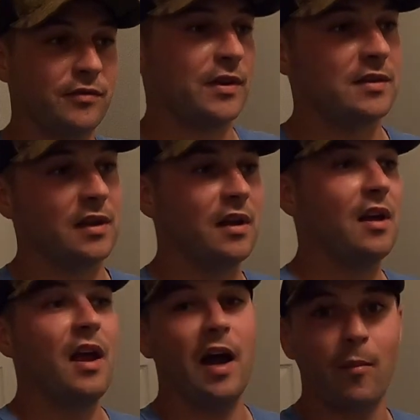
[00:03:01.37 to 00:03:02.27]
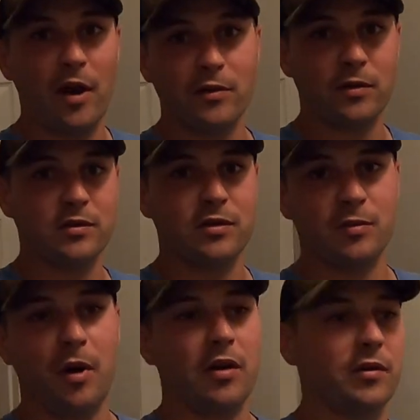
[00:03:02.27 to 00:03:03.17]
fix it. I might as well have just
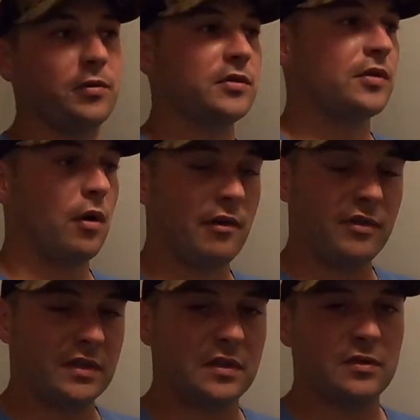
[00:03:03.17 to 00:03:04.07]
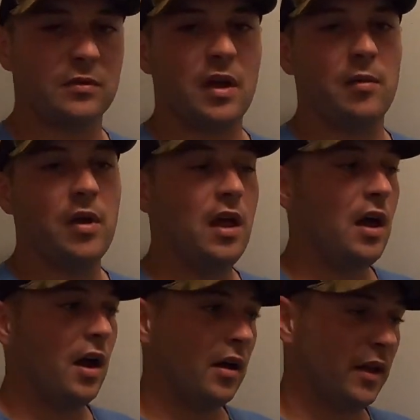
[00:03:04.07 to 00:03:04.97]
bought a new one, so I fixed this one up.
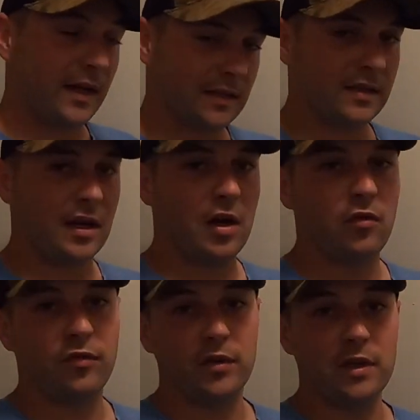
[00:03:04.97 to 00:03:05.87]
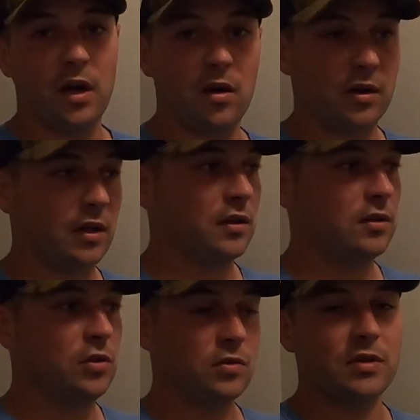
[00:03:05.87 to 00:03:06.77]
Like I said, hopefully y'all can
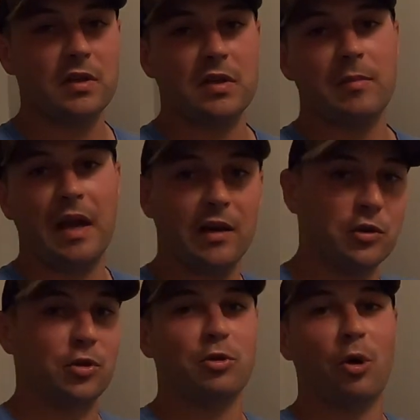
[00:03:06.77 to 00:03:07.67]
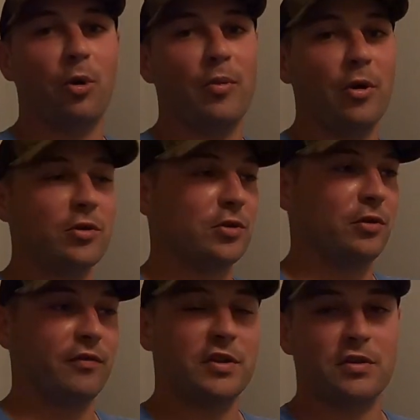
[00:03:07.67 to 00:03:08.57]
use this and maintenance your trolling motors or your
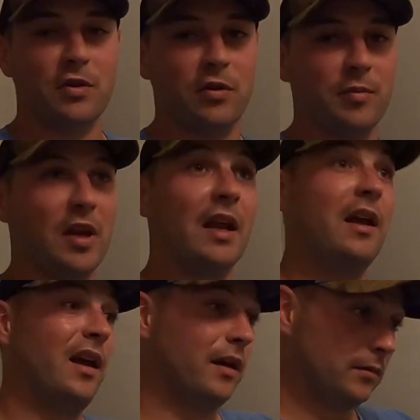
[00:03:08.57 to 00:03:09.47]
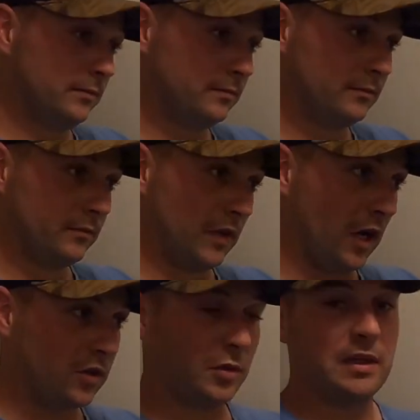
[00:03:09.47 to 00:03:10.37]
fishing equipment. Y'all
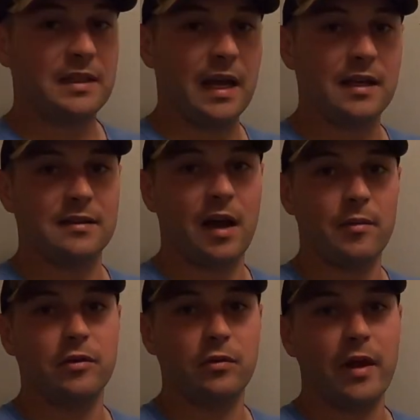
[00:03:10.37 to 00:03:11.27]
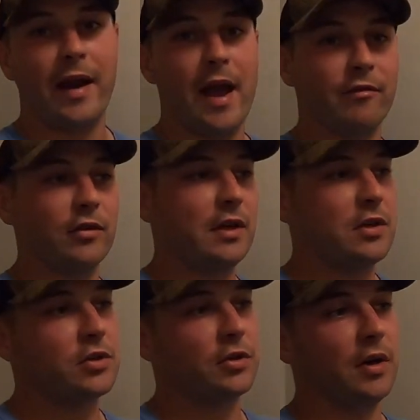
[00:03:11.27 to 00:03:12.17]
should be taking time to do that after
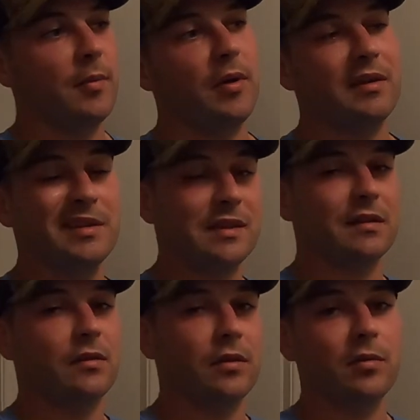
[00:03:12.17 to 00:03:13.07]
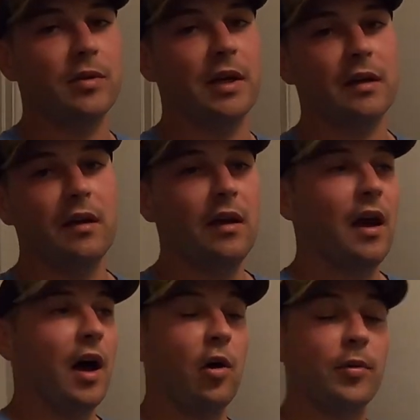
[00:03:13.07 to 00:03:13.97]
each trip, at least a little bit. I hope